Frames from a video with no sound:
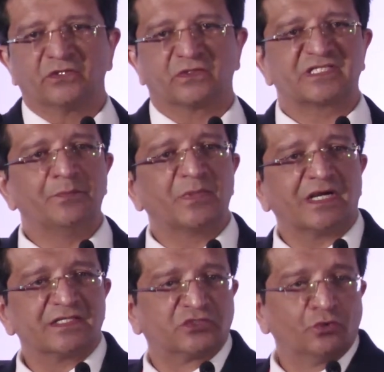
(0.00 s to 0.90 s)
Those SIM
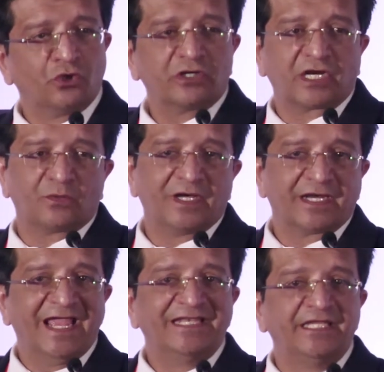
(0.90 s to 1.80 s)
cards do not
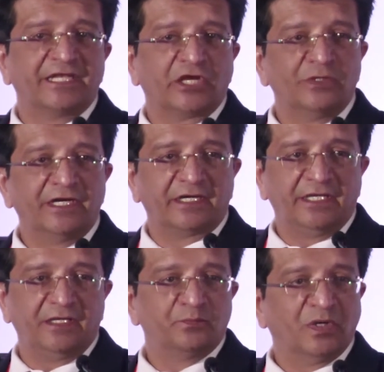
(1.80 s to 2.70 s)
require any regulatory